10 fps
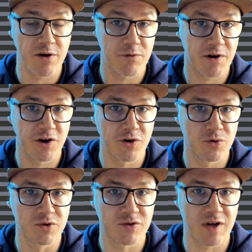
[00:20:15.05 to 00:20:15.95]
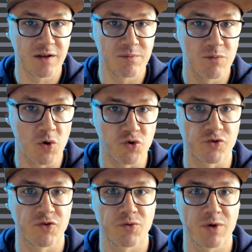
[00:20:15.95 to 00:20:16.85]
very cool site,
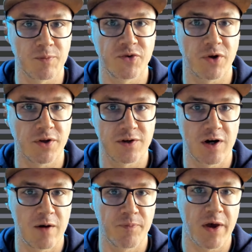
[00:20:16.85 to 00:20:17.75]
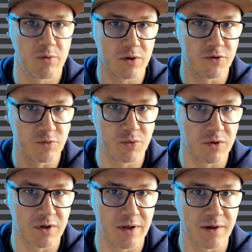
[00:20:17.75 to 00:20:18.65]
motionscripts.com. I will also pull
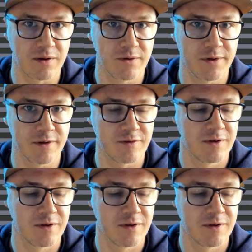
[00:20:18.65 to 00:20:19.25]
a link to this